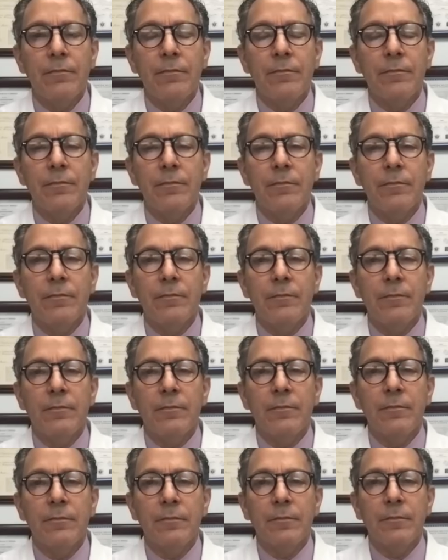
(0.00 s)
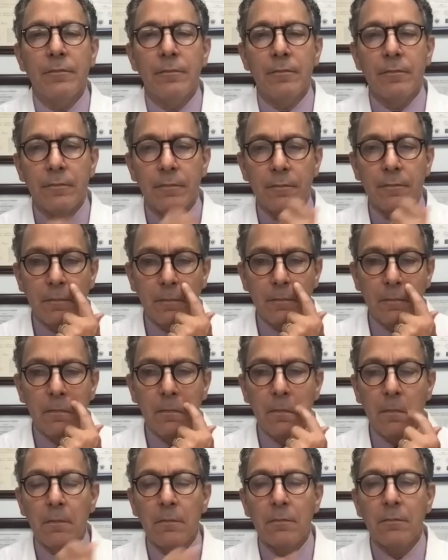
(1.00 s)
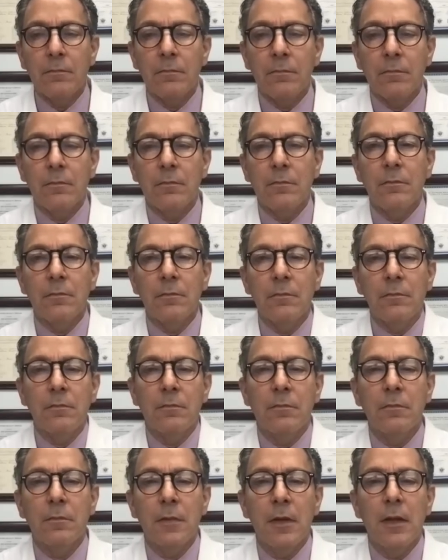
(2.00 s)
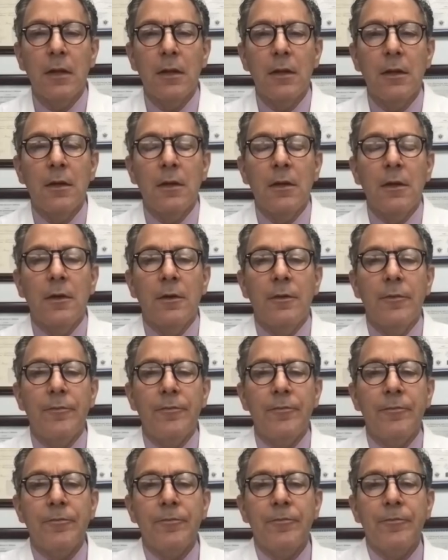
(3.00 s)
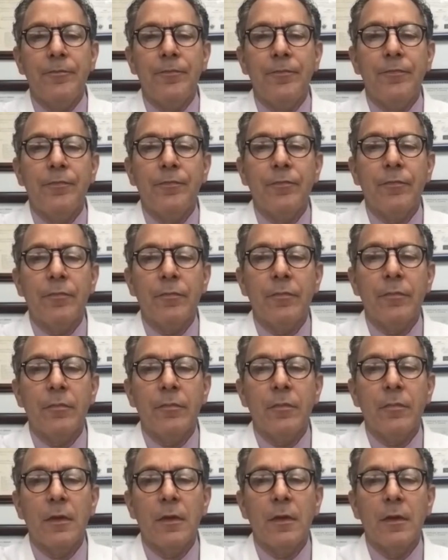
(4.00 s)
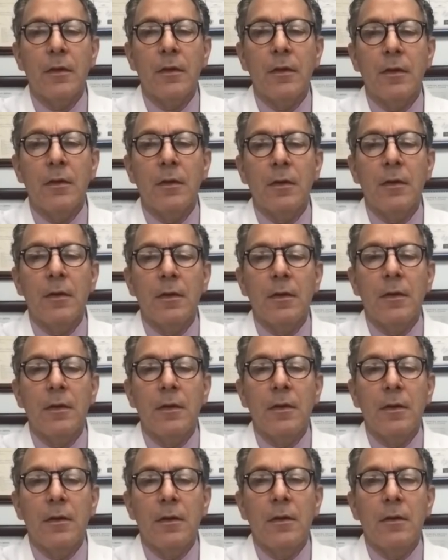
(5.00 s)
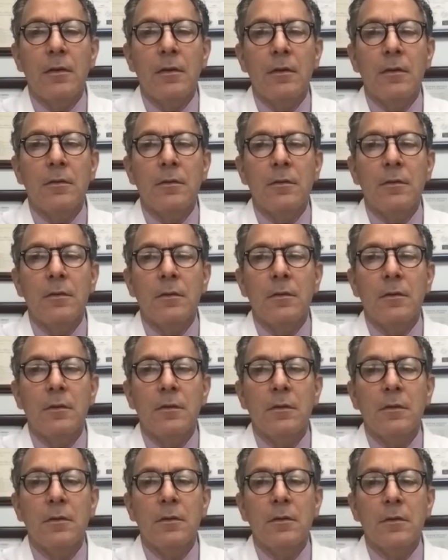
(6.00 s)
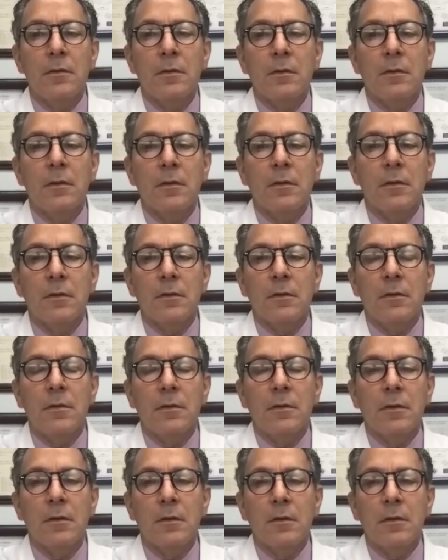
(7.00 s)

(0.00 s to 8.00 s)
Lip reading: (not speaking)